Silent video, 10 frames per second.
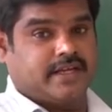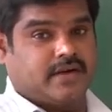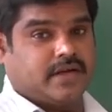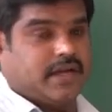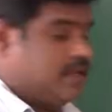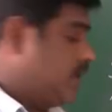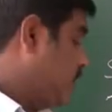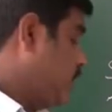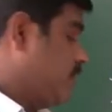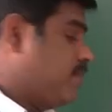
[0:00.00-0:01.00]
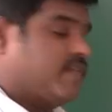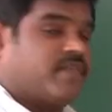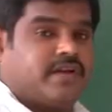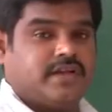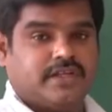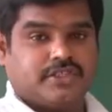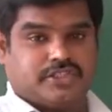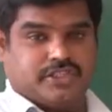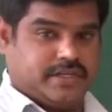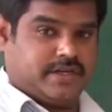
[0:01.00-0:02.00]
Okay, that's what preference
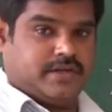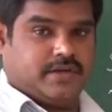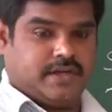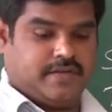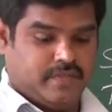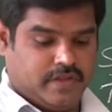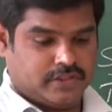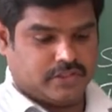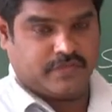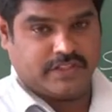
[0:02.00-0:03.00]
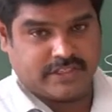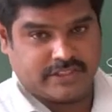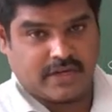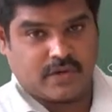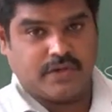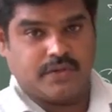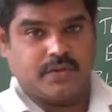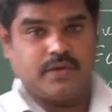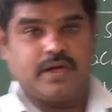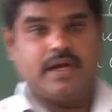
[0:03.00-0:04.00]
share. Okay. So, with this I will going
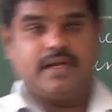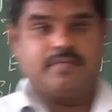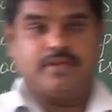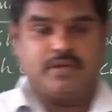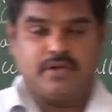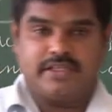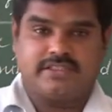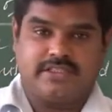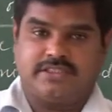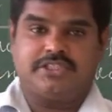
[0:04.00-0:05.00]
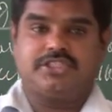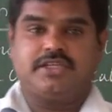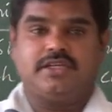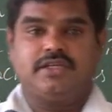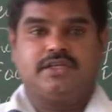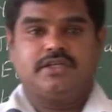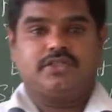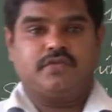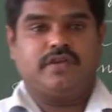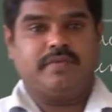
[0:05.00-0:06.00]
to end up the today's session.
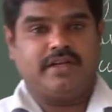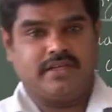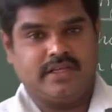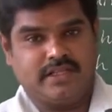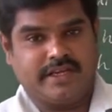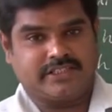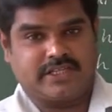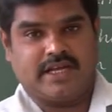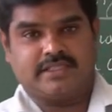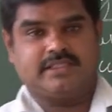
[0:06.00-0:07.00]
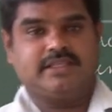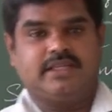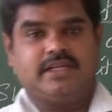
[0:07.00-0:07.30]
So, we will meet in the next class.